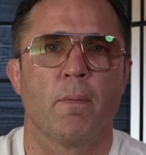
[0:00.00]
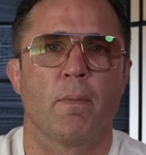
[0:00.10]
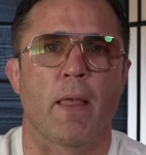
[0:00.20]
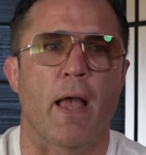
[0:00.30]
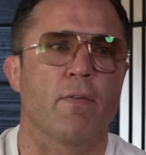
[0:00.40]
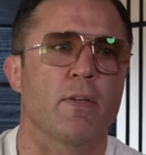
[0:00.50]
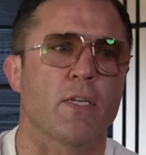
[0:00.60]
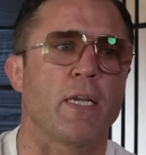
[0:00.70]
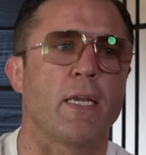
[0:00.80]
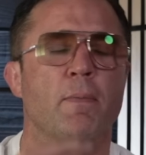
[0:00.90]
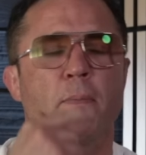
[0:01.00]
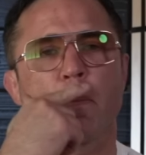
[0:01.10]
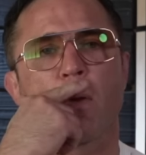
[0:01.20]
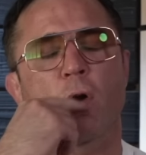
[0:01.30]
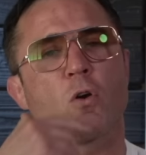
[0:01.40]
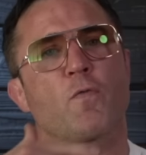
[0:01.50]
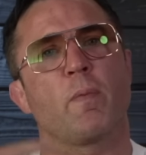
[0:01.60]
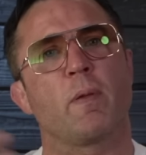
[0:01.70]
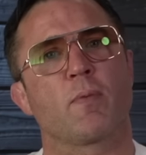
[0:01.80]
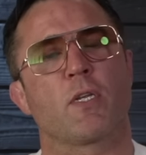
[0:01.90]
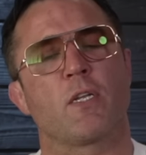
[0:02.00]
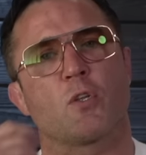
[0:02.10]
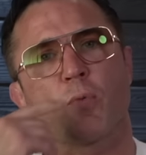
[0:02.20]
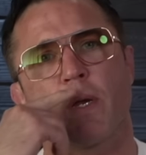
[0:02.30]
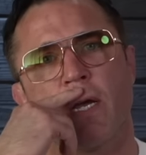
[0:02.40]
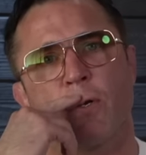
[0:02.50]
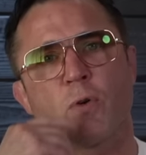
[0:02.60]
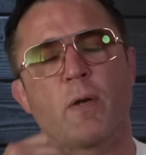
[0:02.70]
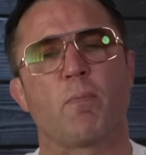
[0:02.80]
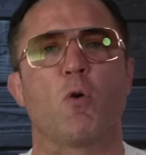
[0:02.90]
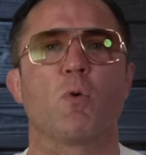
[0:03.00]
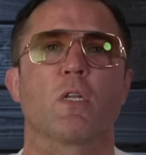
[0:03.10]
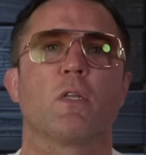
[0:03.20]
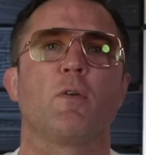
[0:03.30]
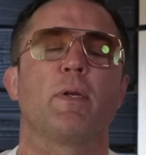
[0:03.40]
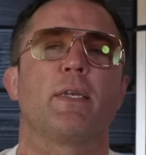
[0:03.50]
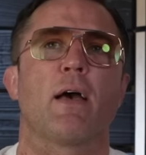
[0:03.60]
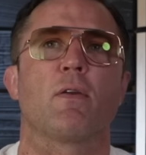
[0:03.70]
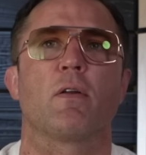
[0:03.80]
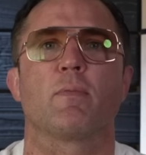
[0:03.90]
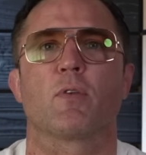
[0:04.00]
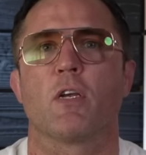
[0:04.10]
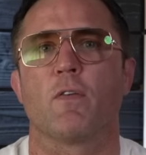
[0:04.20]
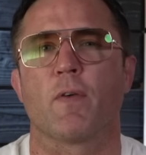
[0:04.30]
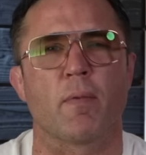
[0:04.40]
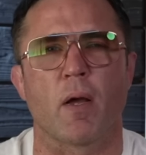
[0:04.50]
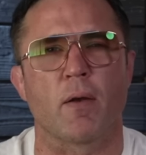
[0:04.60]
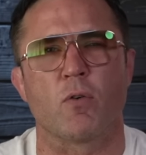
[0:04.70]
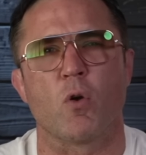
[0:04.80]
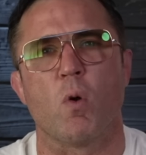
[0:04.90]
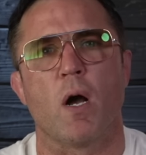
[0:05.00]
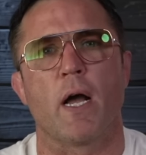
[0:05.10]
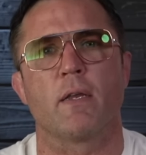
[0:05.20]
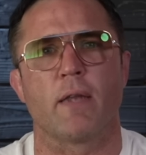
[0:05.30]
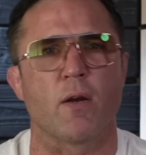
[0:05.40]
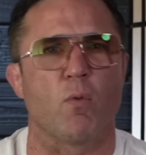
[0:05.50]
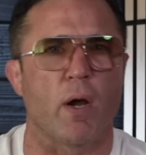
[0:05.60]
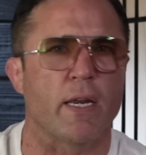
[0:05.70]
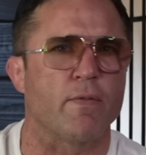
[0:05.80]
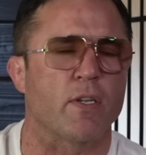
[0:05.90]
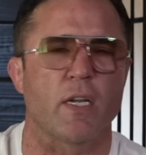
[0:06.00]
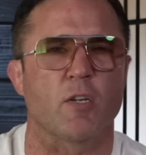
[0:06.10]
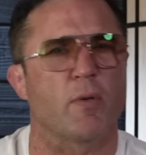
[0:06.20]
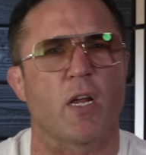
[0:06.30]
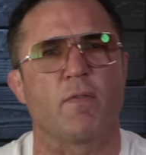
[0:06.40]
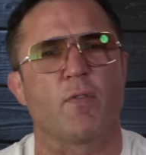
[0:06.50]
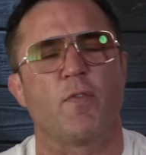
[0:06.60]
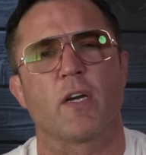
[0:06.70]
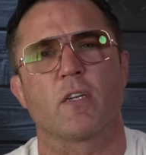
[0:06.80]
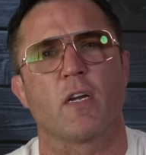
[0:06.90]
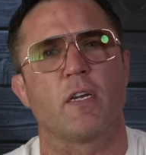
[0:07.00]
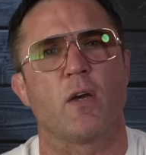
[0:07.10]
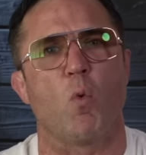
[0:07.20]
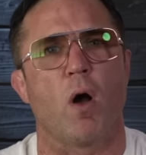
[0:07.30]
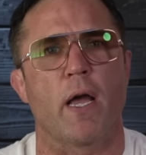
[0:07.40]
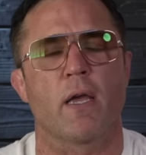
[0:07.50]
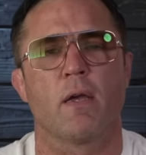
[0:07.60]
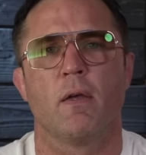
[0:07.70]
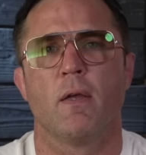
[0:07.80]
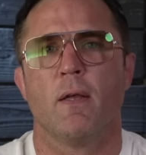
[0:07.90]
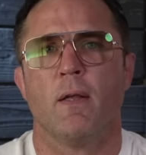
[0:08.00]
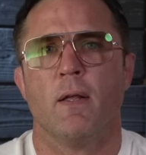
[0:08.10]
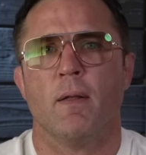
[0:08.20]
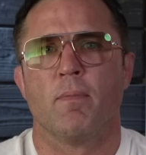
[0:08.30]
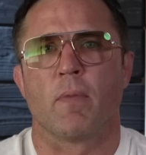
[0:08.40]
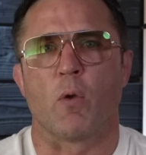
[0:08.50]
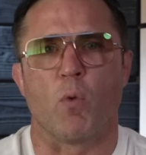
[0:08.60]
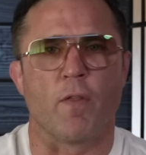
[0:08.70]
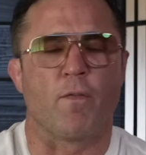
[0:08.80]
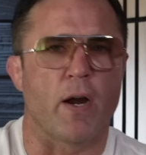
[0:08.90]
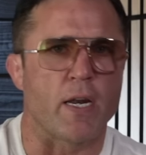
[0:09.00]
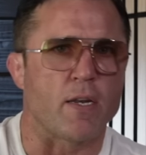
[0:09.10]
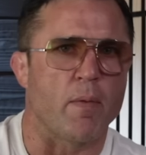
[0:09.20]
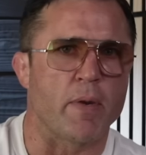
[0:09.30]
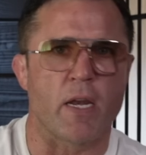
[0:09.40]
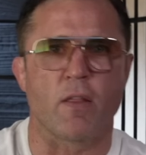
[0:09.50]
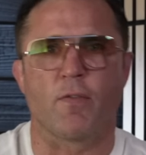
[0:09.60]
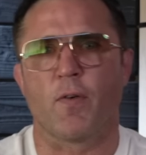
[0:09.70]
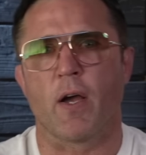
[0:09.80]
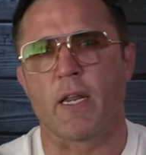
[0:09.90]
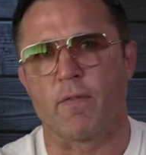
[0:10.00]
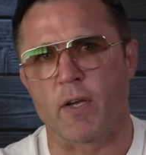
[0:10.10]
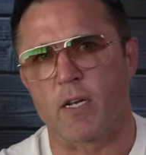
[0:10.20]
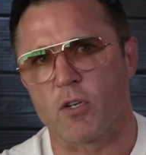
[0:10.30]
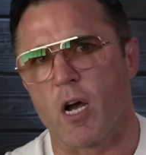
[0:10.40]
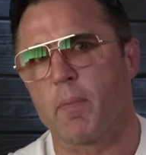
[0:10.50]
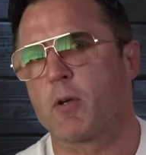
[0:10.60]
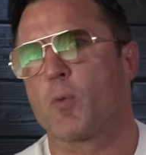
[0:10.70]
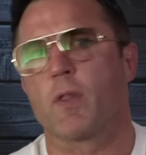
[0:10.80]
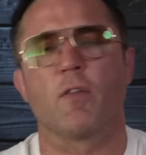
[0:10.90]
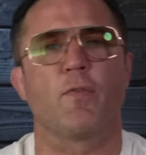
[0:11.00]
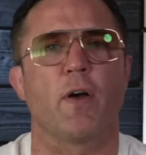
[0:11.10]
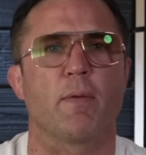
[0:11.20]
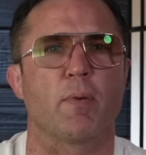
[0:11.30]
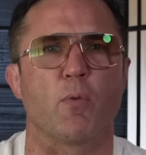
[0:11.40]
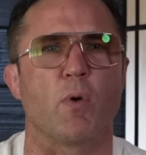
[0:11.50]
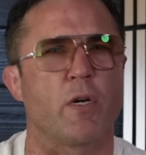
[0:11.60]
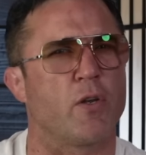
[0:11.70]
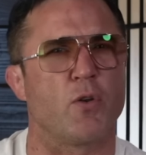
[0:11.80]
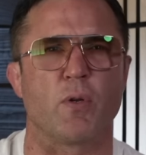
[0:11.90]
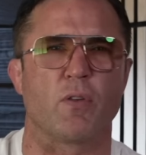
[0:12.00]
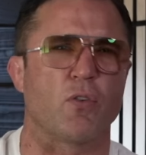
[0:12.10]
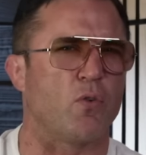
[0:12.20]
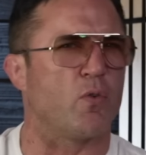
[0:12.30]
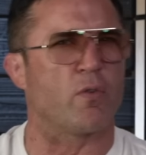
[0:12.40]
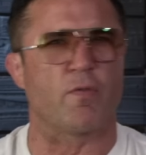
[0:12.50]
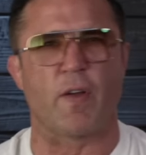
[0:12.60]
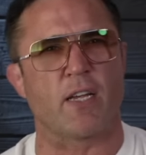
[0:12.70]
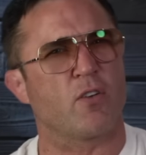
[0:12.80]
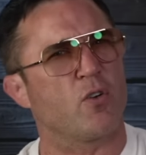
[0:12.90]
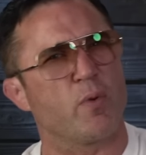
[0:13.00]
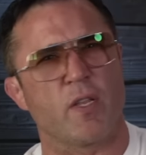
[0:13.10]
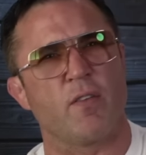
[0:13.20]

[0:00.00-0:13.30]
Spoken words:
Haven't seen or heard from him since 300. And Bo was a little bit down on himself. I don't know why. Dana White even said as much. I have the foggiest idea why. He won the fight. He dominated the fight. He even got a stoppage within the fight. But he wanted to do it sooner and faster within